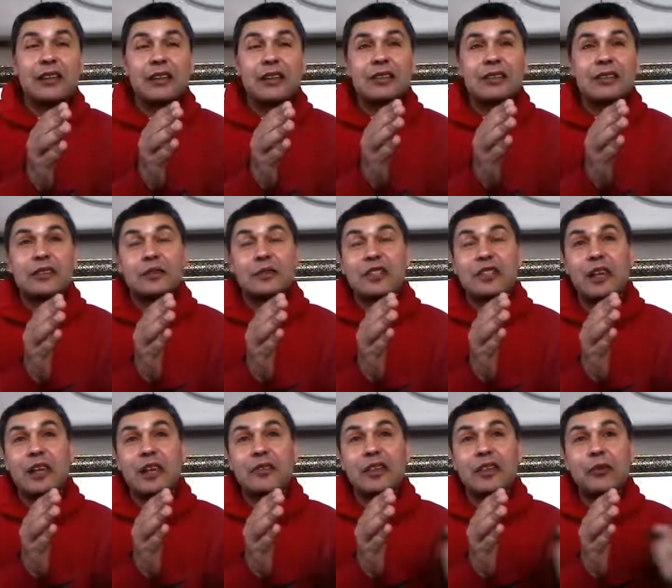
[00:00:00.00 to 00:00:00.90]

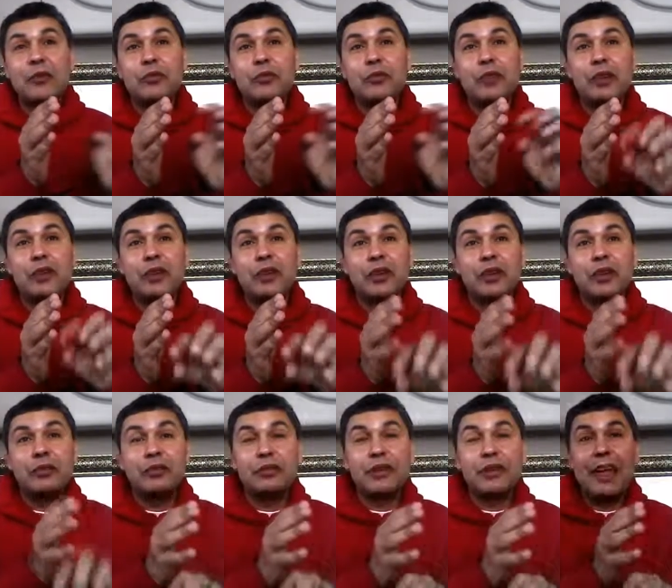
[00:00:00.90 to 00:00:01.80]
sometimes I work on
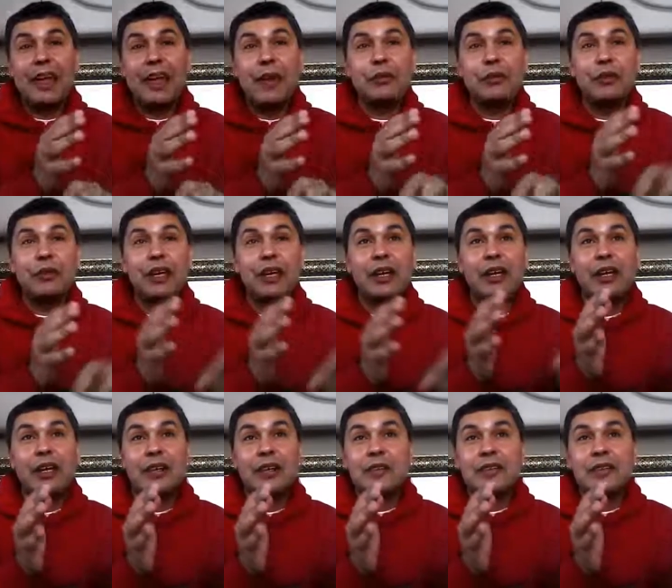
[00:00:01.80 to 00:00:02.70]
vocabulary,
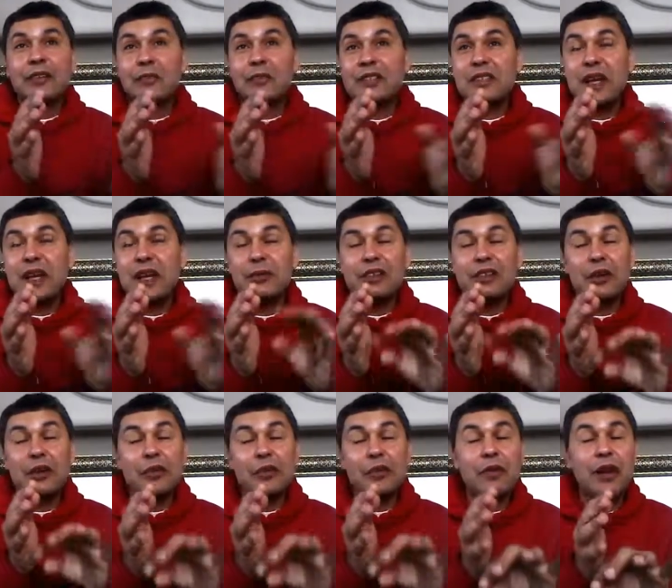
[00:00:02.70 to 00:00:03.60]
sometimes
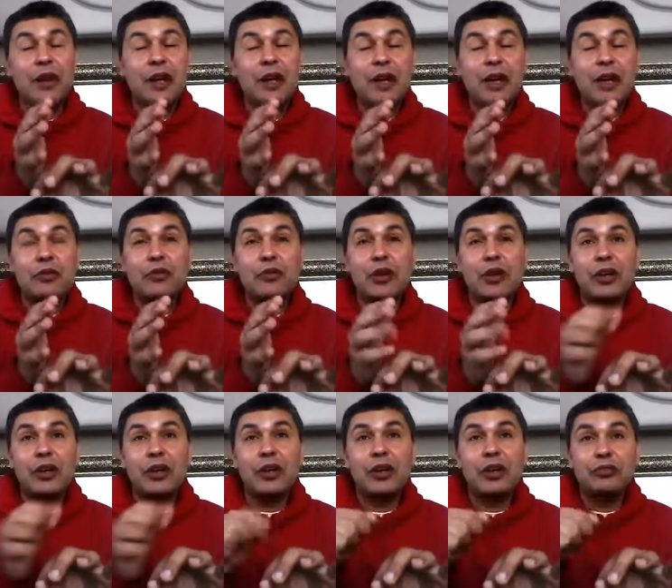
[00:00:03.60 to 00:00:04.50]
I work
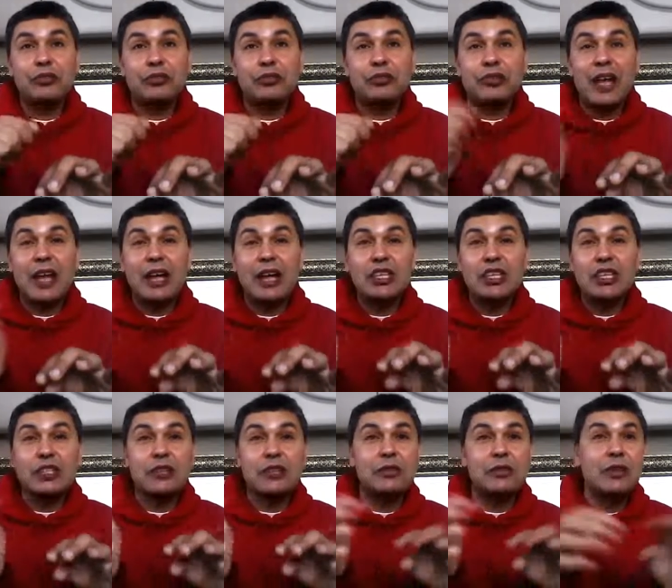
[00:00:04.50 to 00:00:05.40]
on
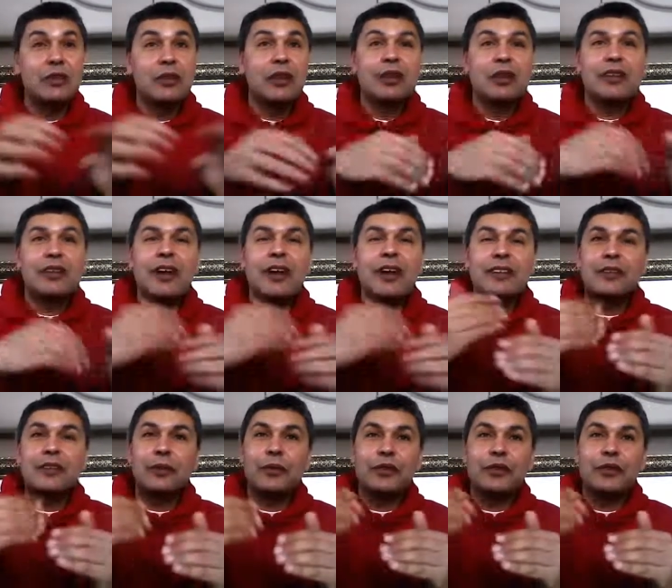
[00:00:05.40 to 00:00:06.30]
production, and so
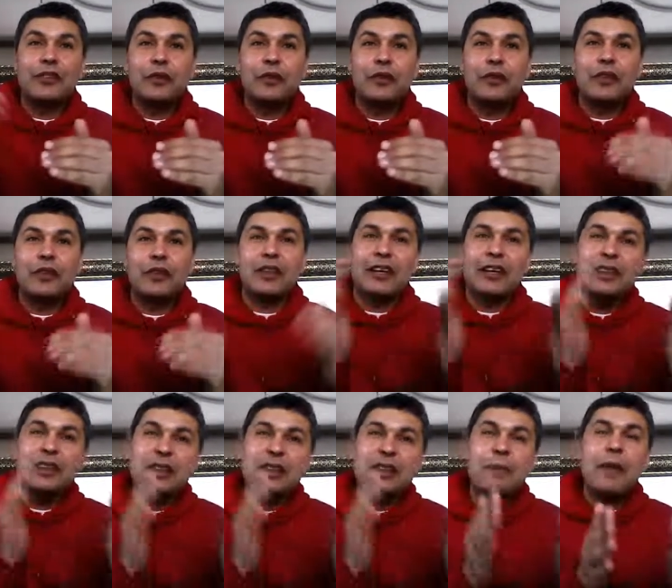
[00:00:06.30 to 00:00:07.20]
on and so forth. It
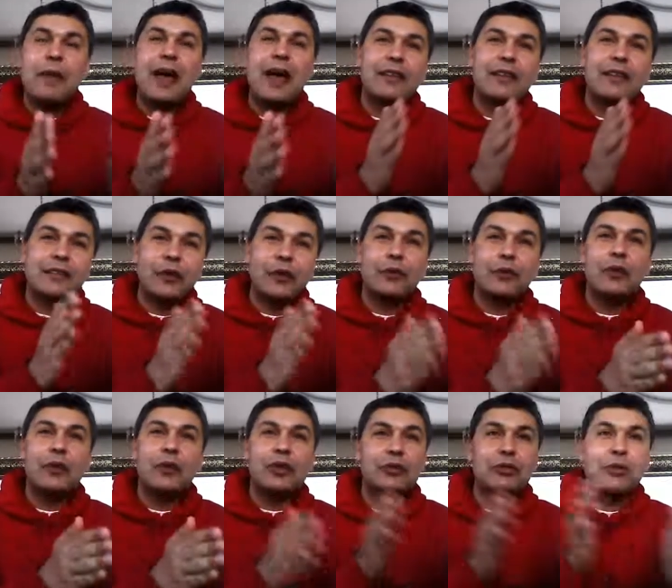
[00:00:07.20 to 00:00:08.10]
depends on
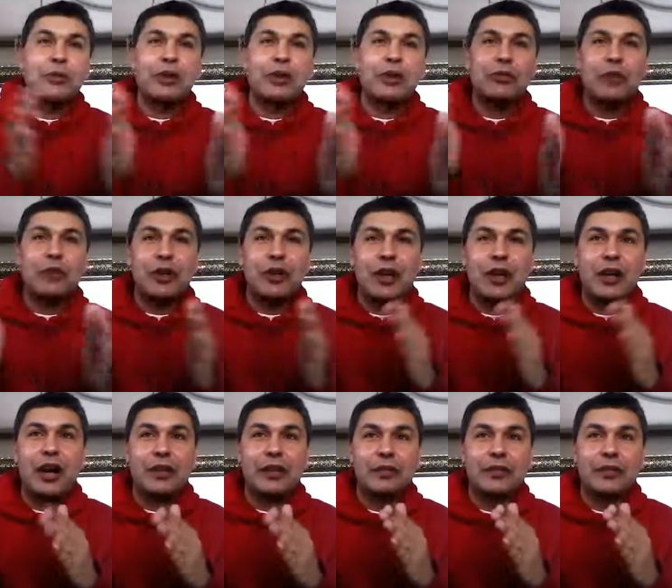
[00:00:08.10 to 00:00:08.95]
what you want to work on.